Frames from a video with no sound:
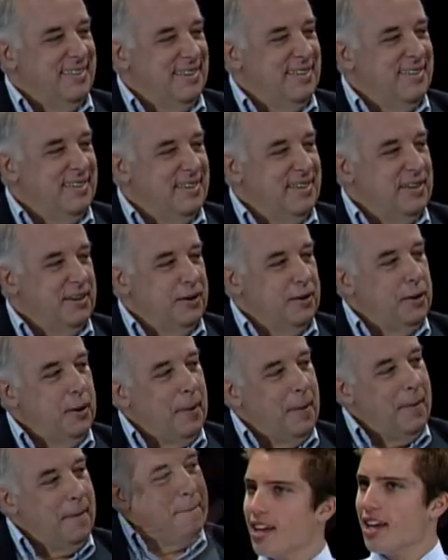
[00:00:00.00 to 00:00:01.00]

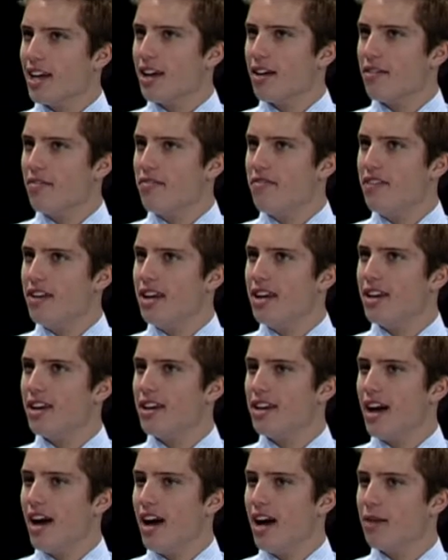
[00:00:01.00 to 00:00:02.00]
Was
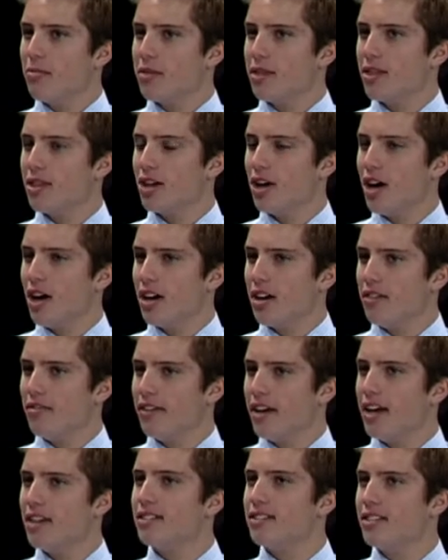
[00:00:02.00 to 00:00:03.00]
Vietnam thought
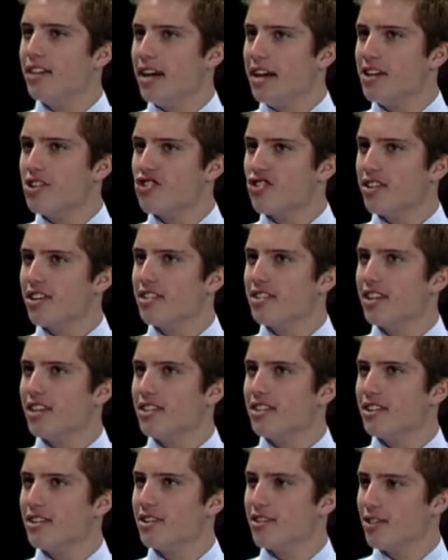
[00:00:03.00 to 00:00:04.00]
of as dangerous
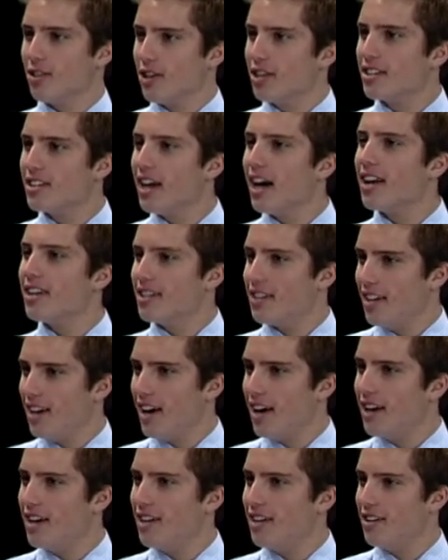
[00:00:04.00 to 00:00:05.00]
as it's looked at
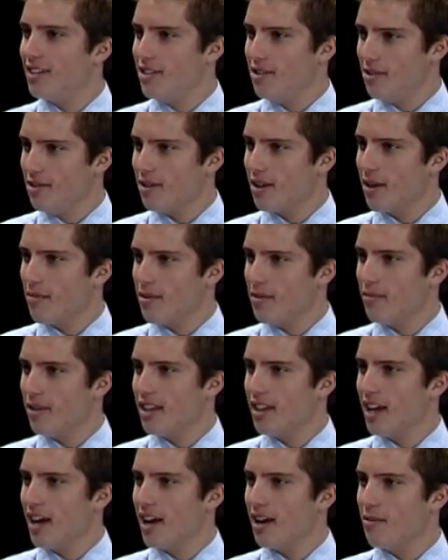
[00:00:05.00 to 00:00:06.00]
today? Do you know what I mean
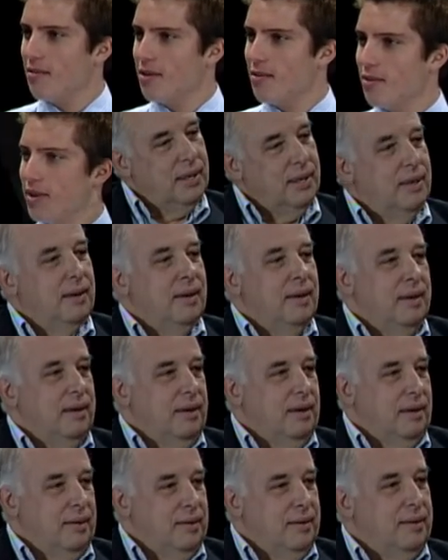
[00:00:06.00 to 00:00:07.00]
by that? I mean, we look
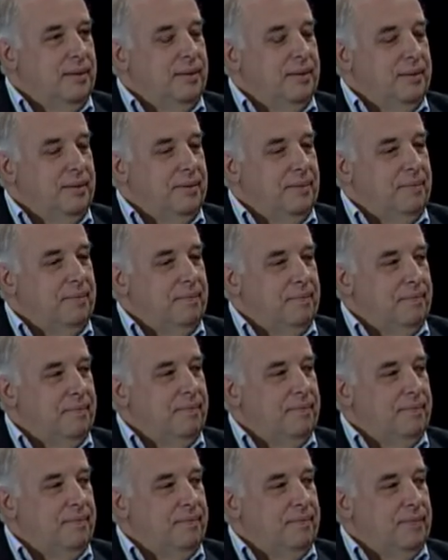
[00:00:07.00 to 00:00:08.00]
back and go,
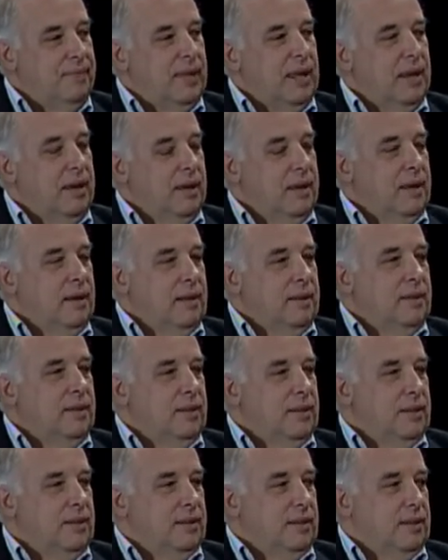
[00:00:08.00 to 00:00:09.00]
oh, wow, you were in
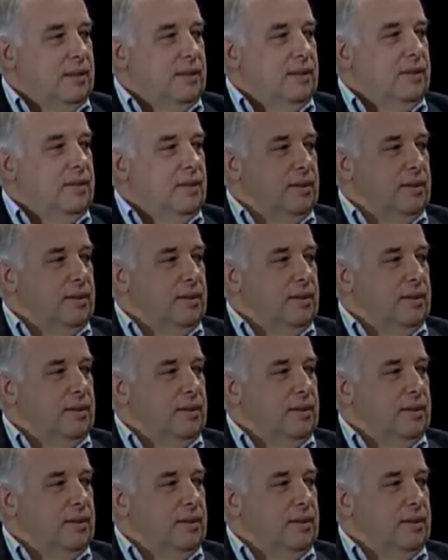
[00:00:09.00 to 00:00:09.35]
Vietnam War.